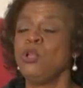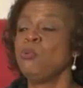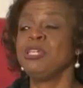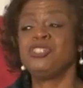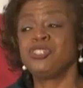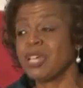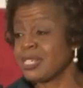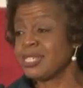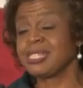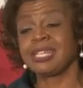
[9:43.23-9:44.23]
we
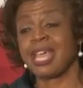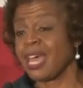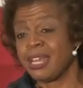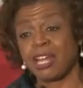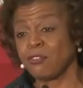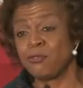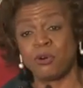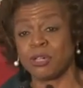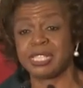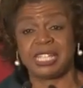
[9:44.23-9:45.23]
just cannot
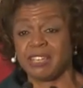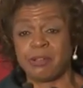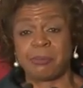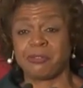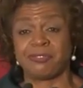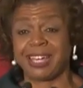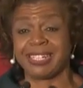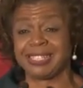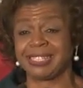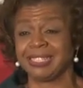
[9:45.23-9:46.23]
afford to give up the
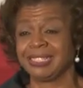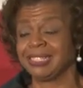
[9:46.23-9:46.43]
fight.